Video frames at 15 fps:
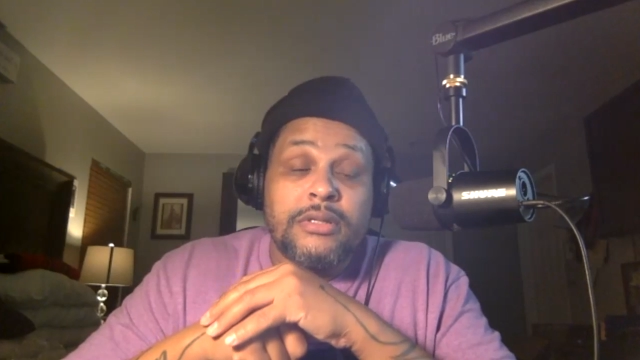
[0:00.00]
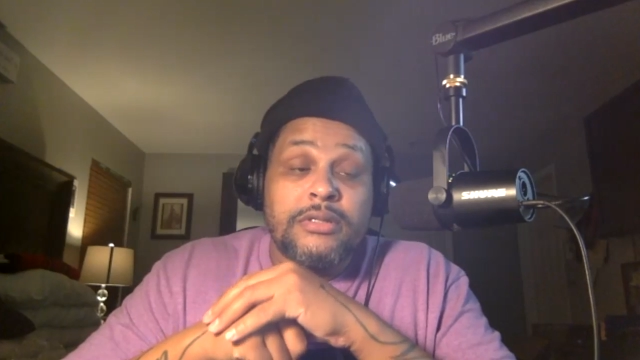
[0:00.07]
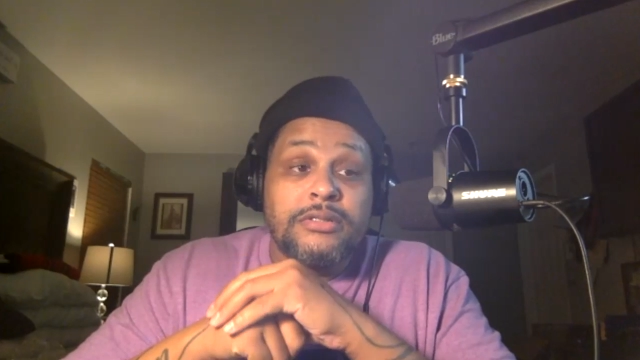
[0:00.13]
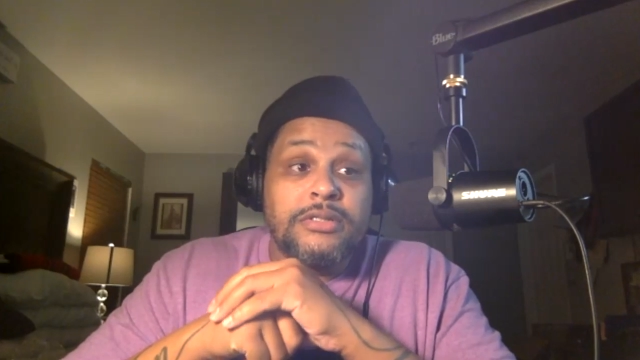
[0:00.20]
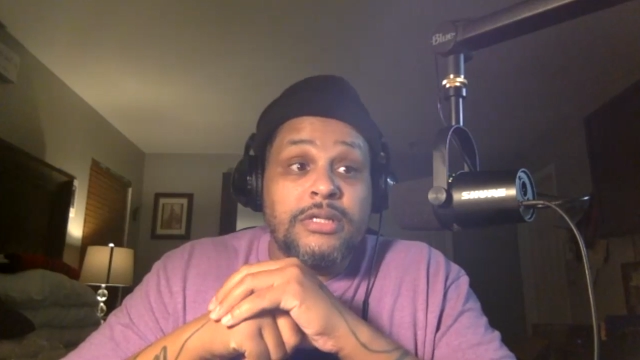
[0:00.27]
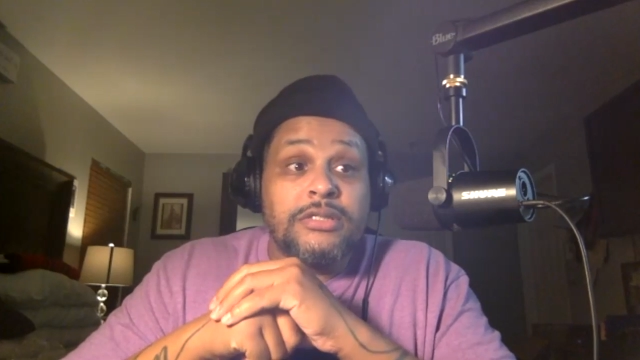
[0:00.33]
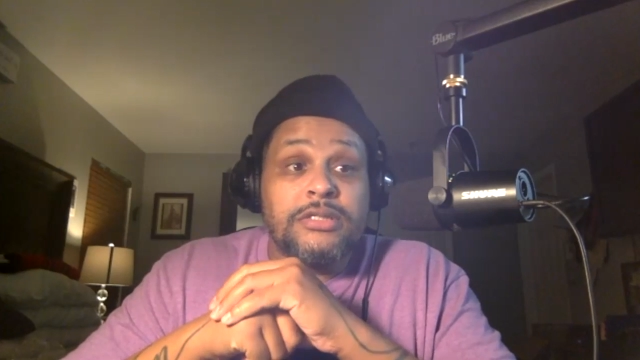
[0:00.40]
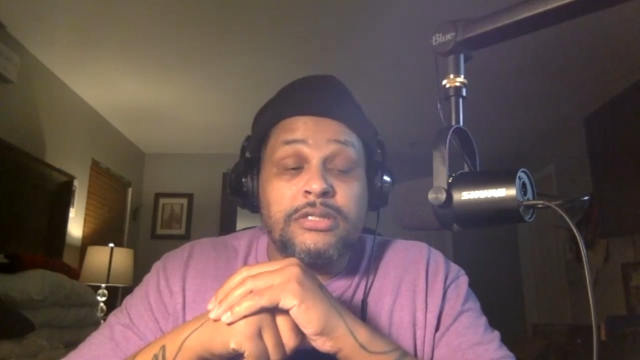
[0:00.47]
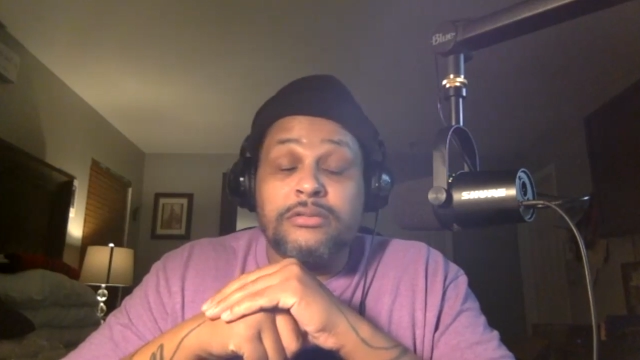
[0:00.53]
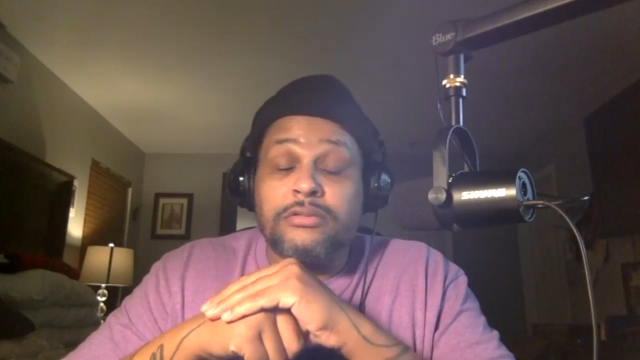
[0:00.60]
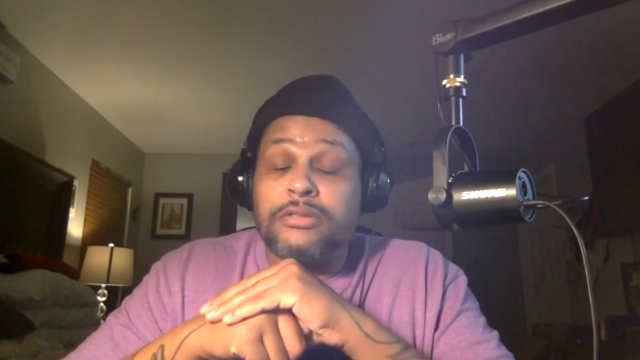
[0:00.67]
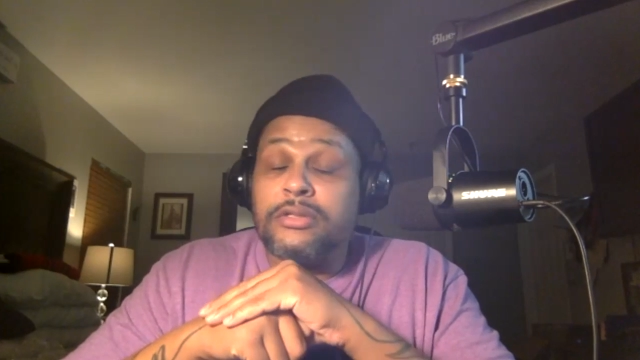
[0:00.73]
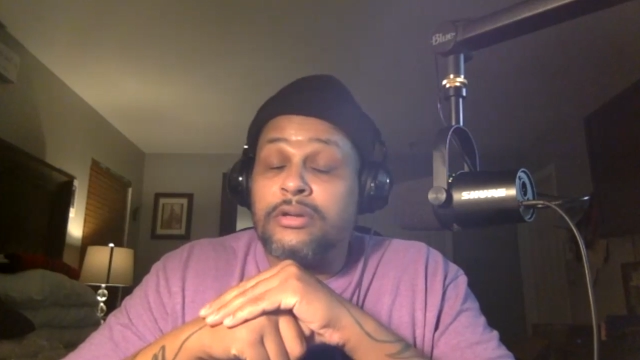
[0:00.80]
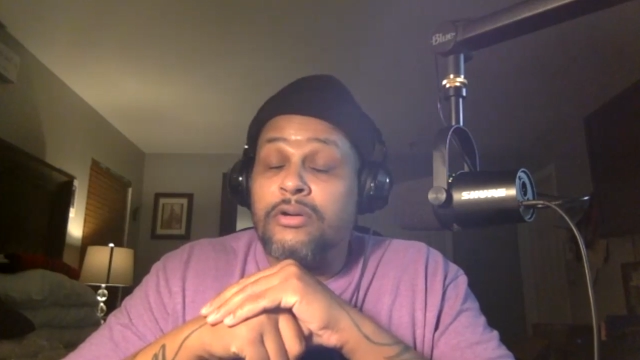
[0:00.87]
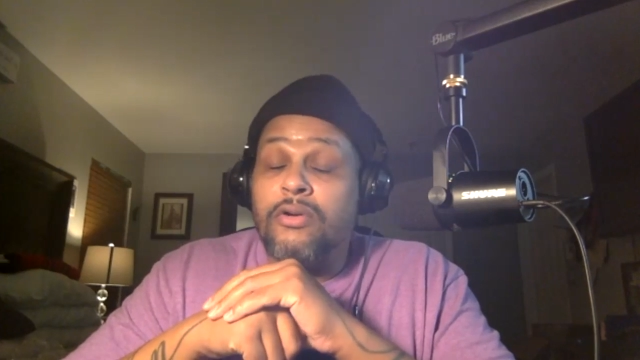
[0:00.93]
said she used
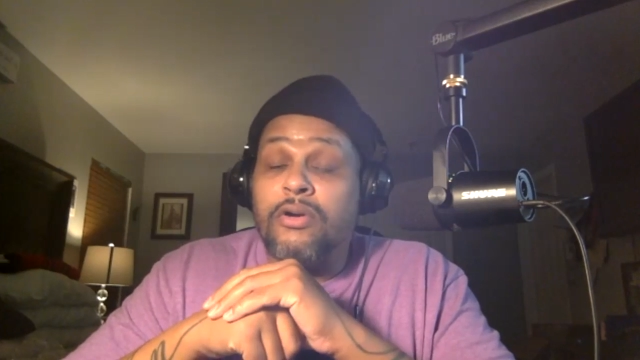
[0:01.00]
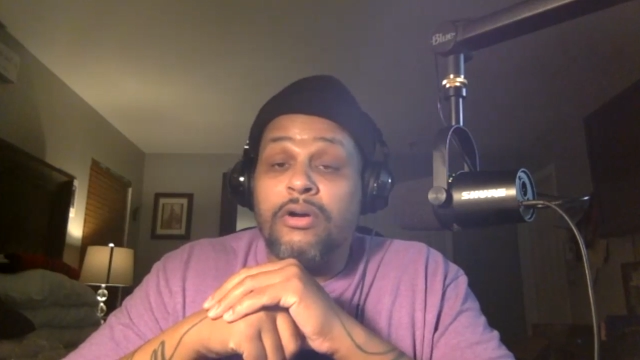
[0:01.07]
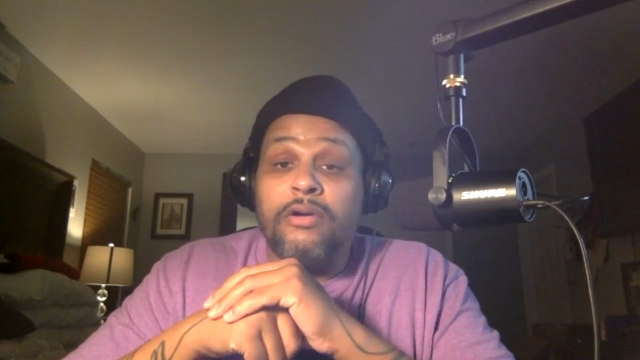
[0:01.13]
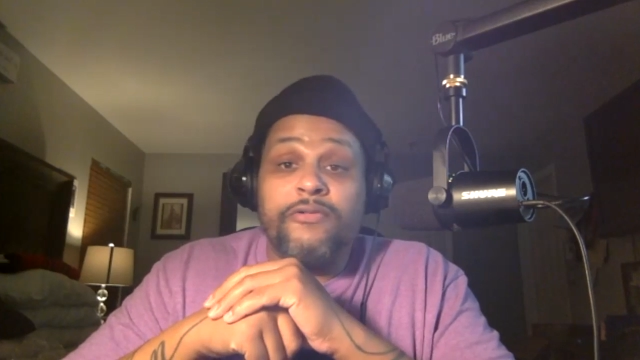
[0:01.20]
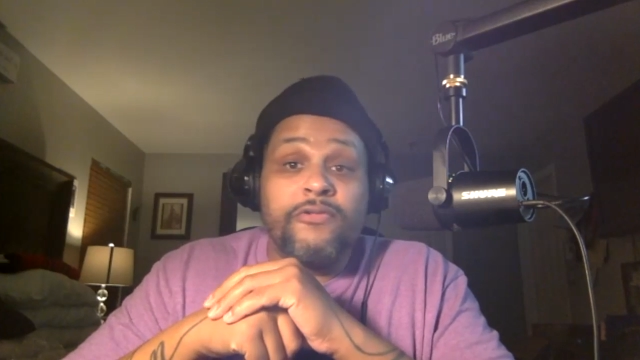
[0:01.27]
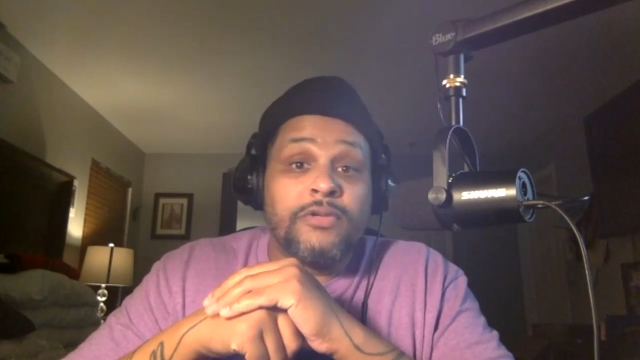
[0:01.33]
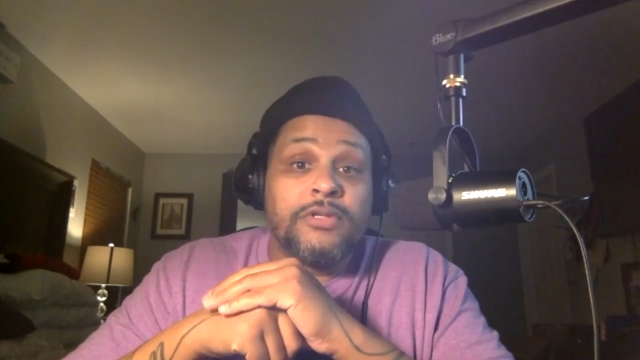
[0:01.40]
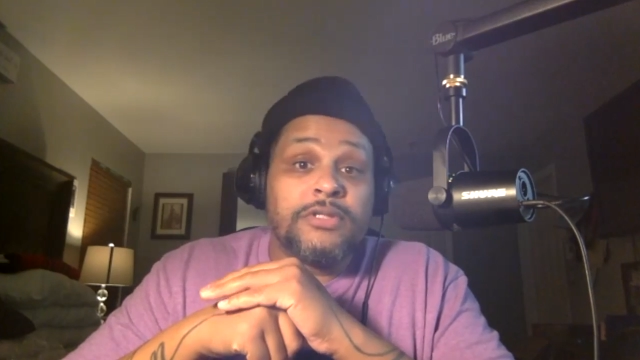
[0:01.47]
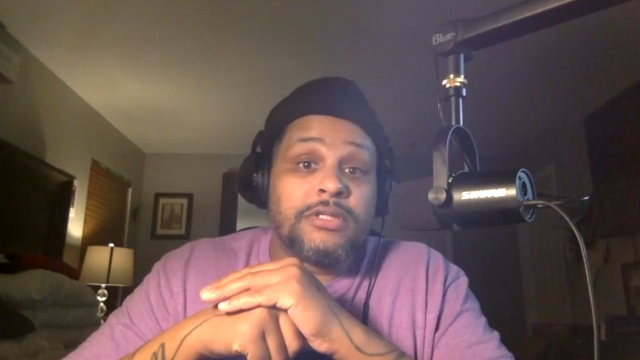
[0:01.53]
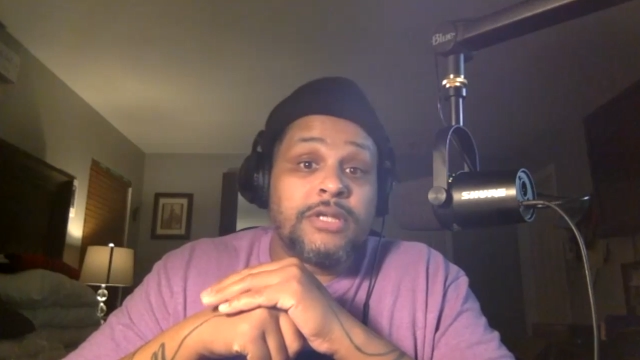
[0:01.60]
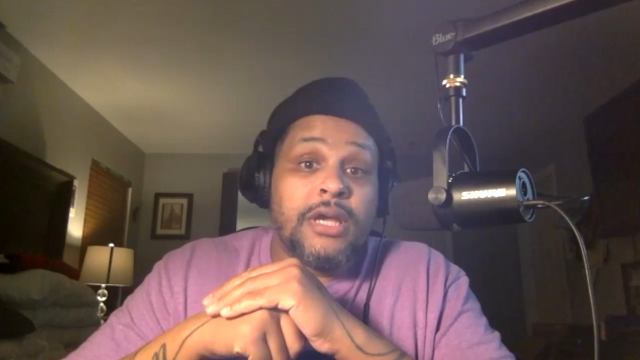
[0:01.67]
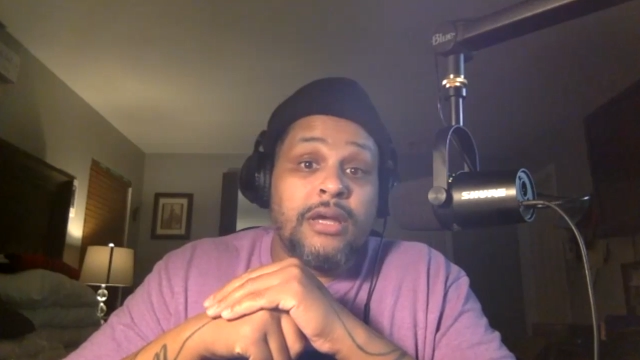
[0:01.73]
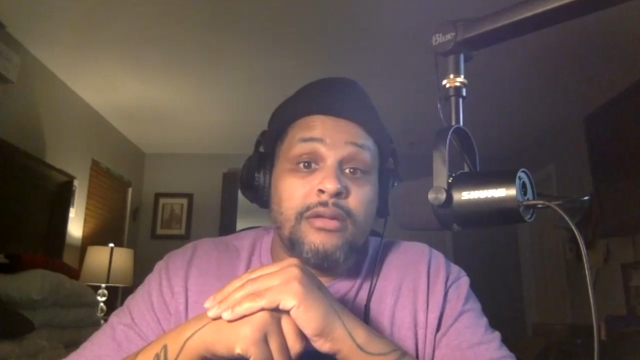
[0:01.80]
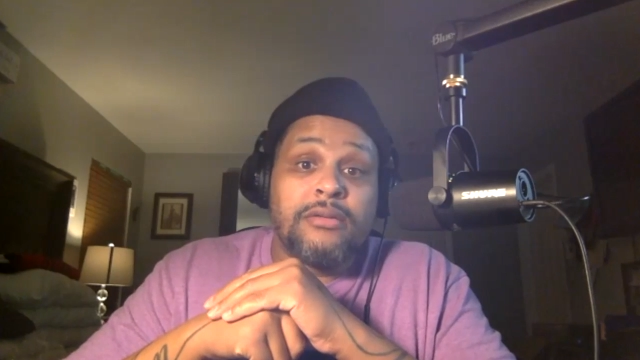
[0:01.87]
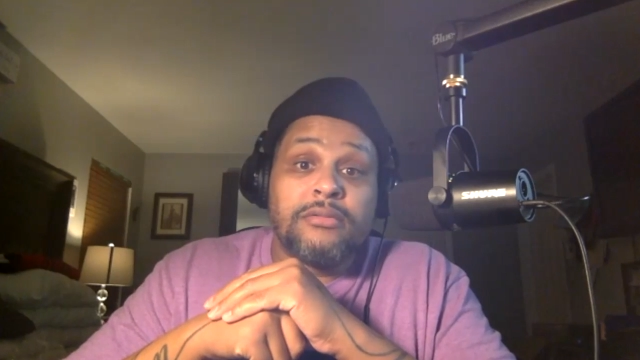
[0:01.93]
to go off on this
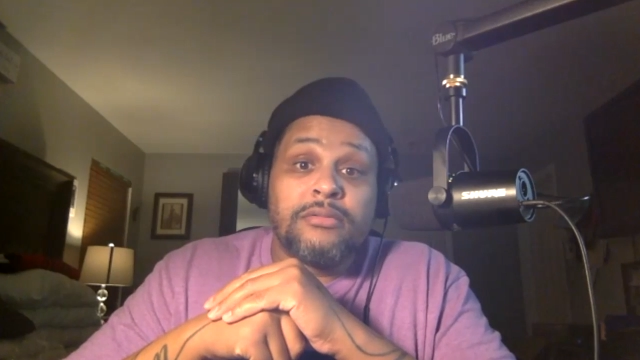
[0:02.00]
cat.